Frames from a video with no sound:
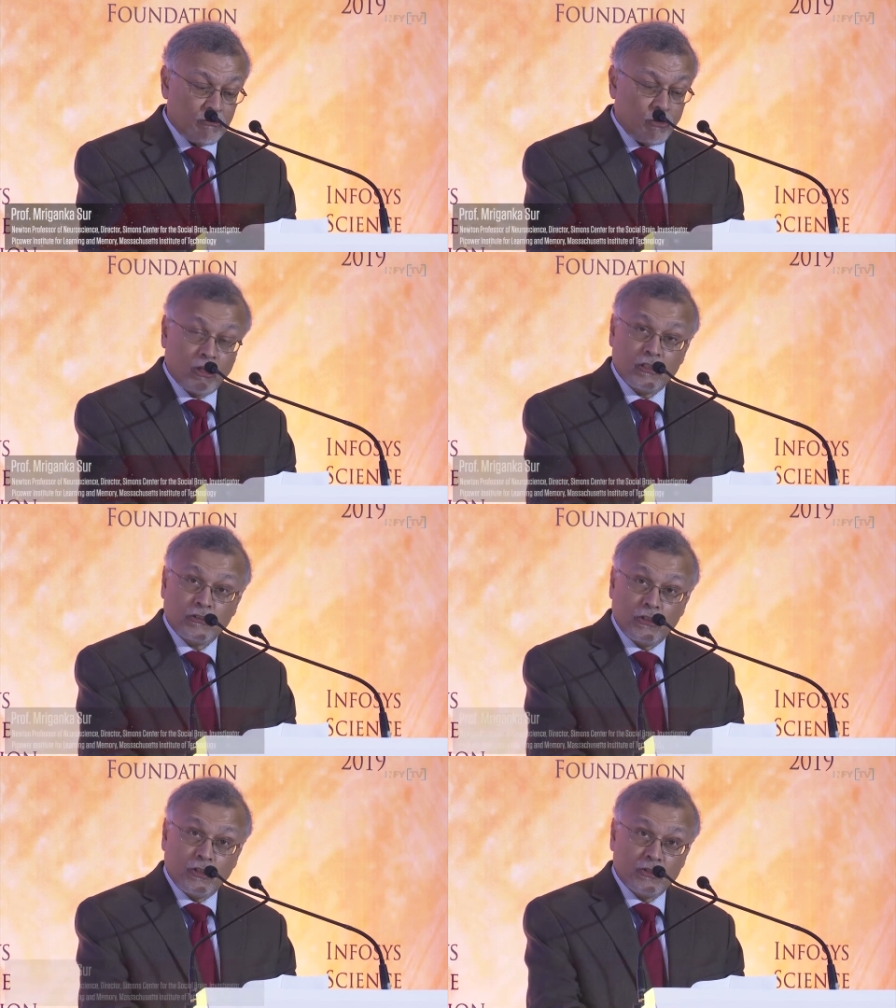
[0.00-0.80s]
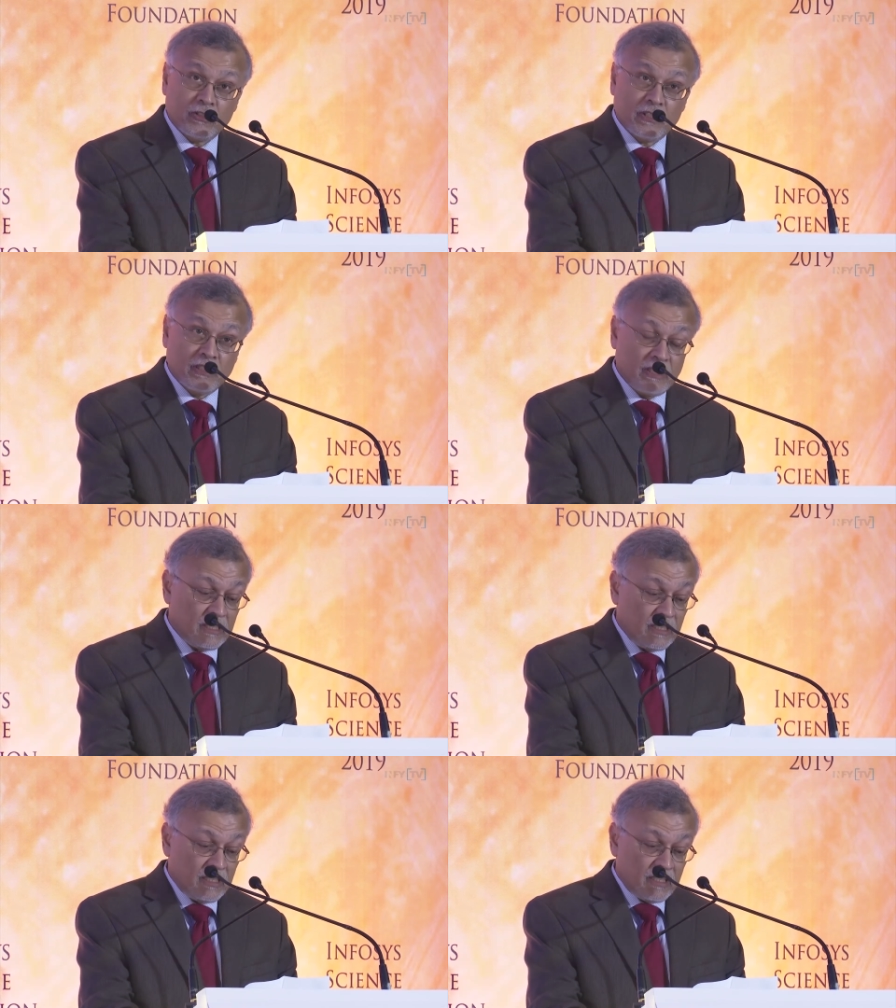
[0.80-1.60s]
wall growth
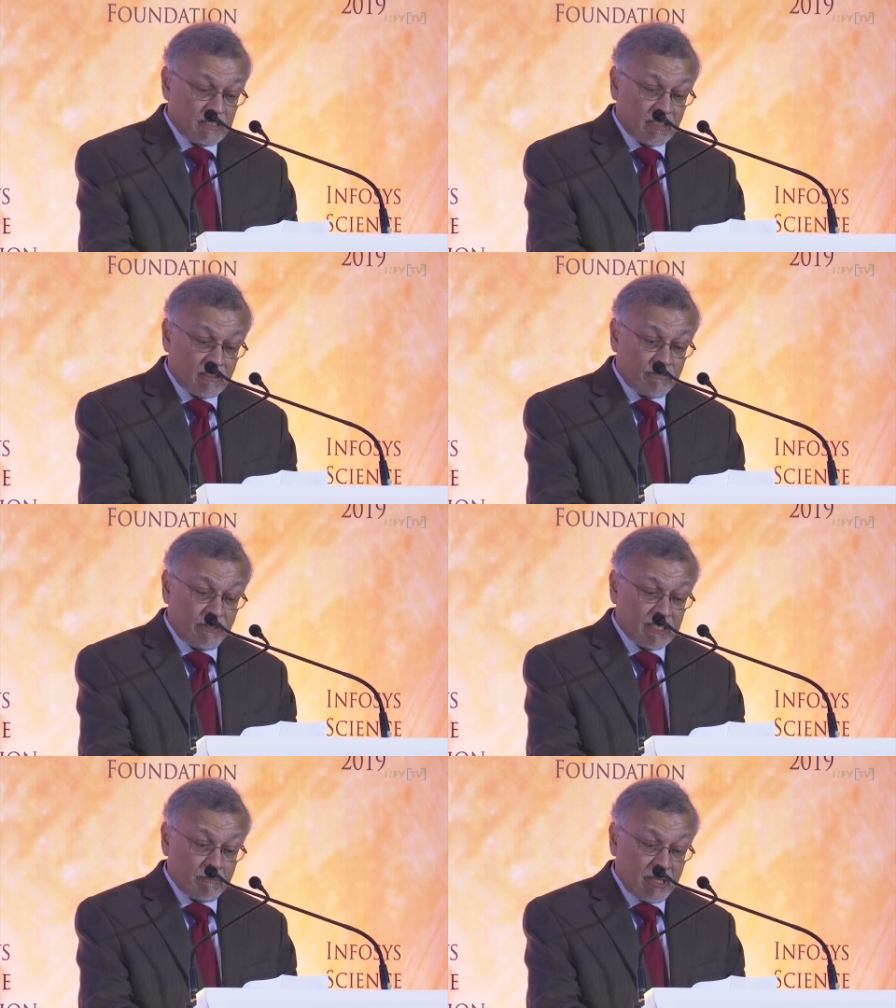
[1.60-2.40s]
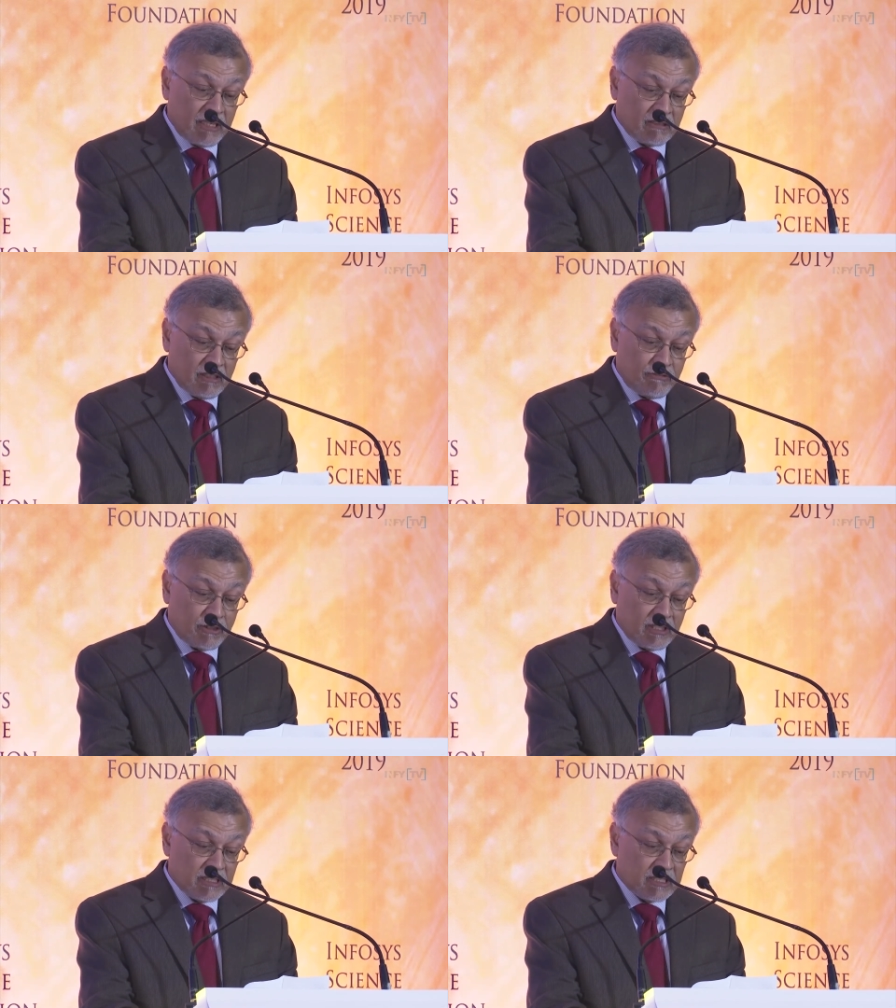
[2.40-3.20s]
that are fundamental
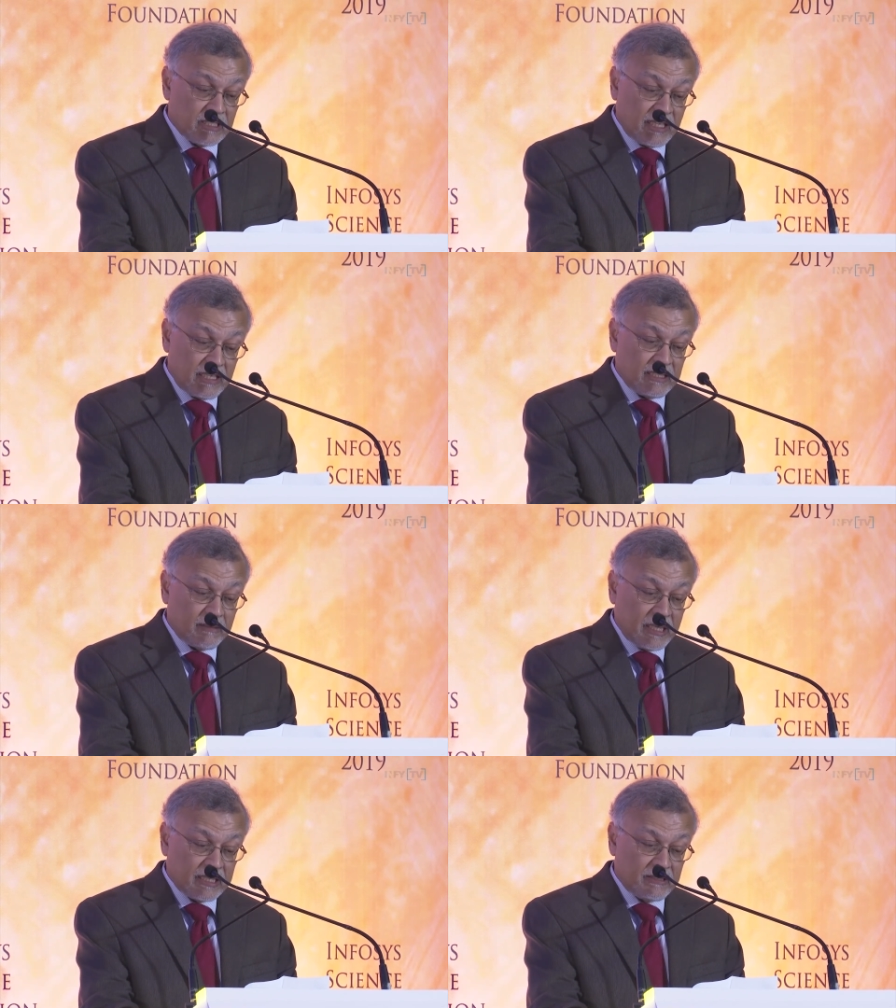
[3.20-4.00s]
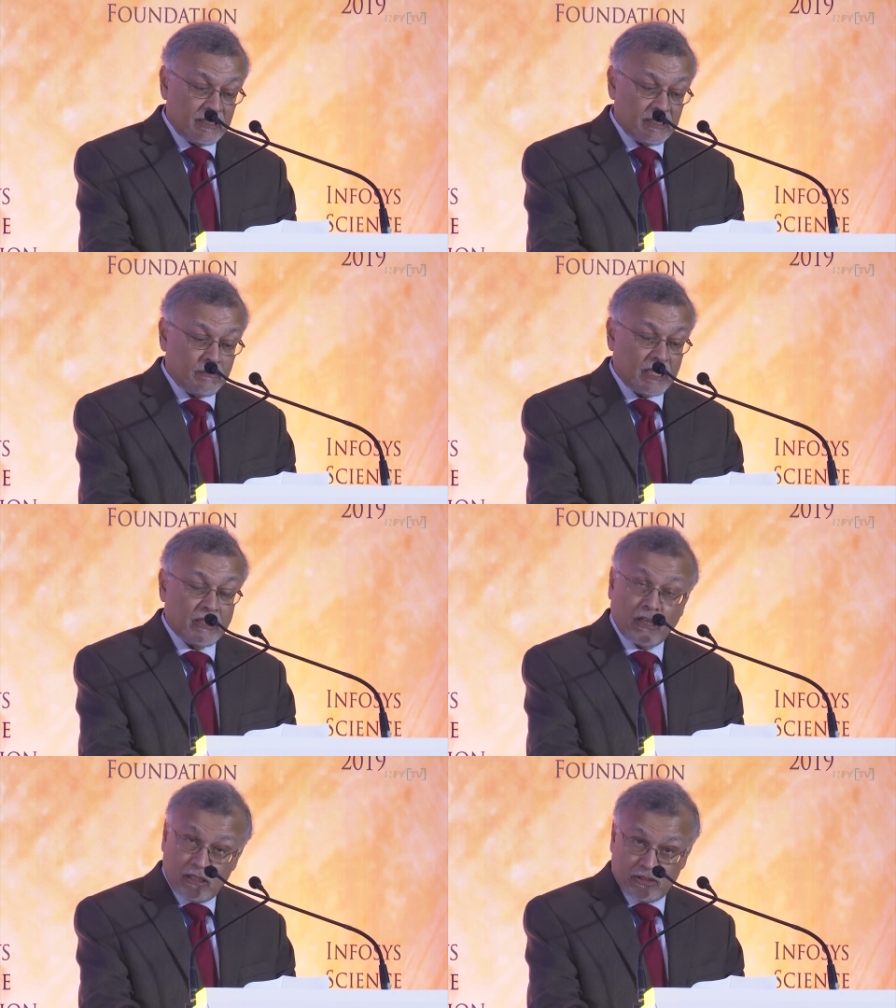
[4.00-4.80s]
for understanding bacterial
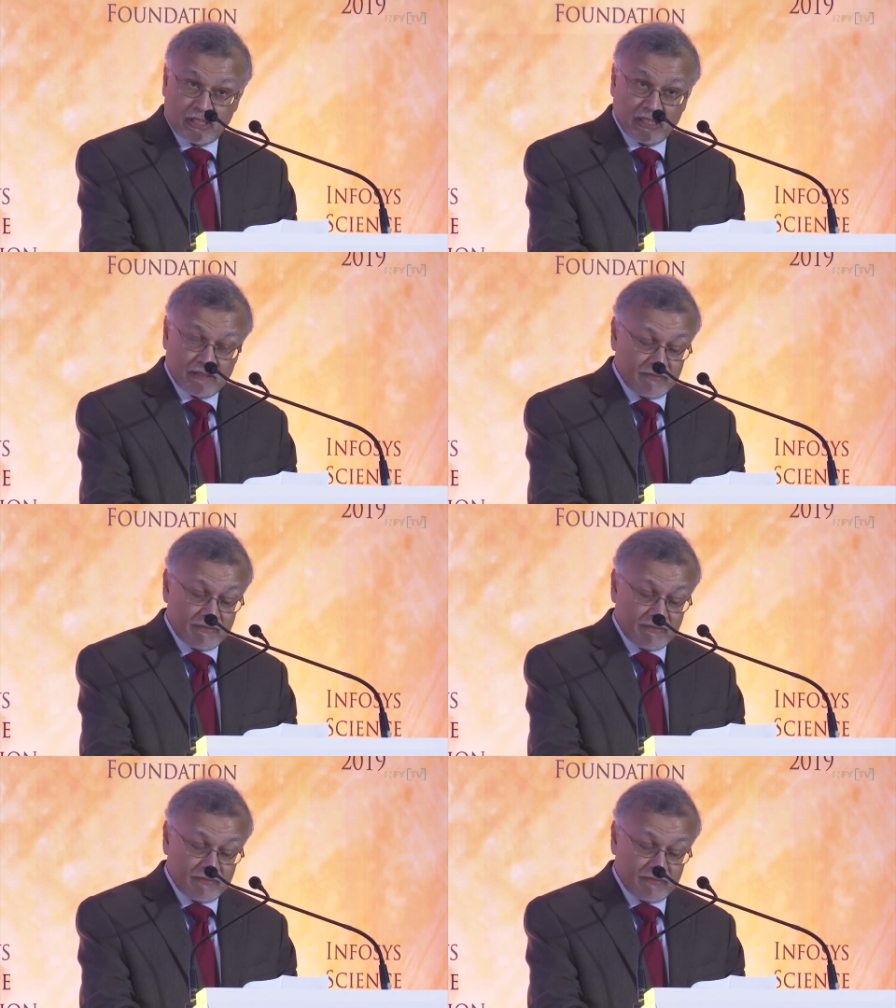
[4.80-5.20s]
biology